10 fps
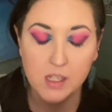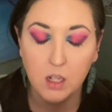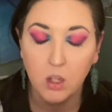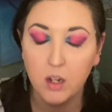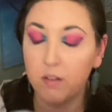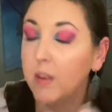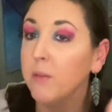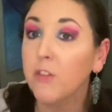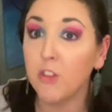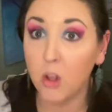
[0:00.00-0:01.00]
A lot of them
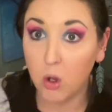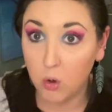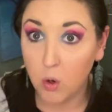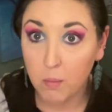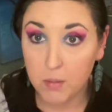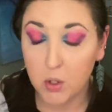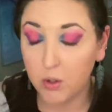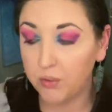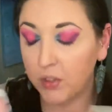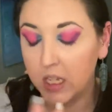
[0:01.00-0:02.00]
flow
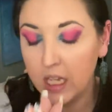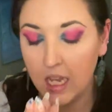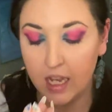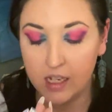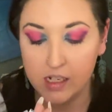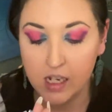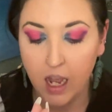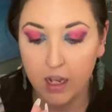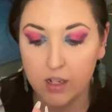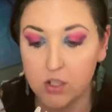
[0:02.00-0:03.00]
beautifully and
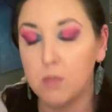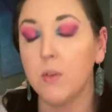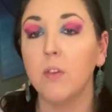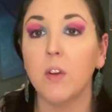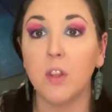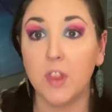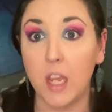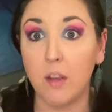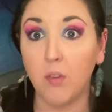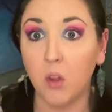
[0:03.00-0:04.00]
I just feel very
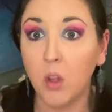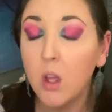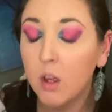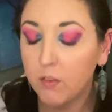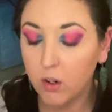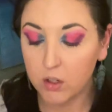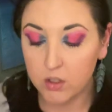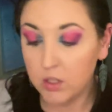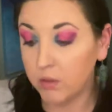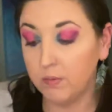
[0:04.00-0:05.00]
thankful for,
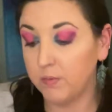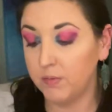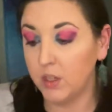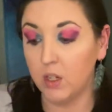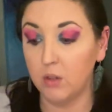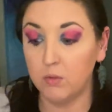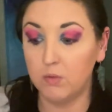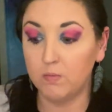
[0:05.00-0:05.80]
to, you know,